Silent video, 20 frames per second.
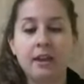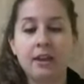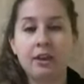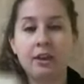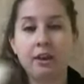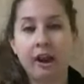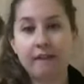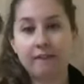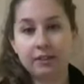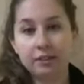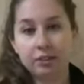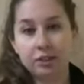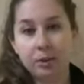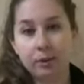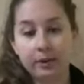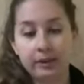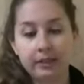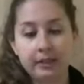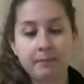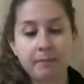you have a
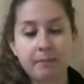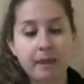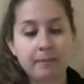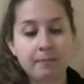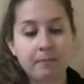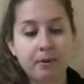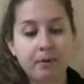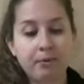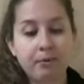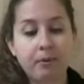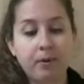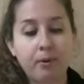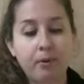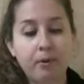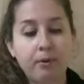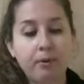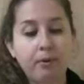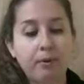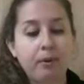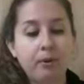toilet paper
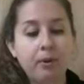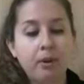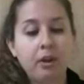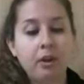roll,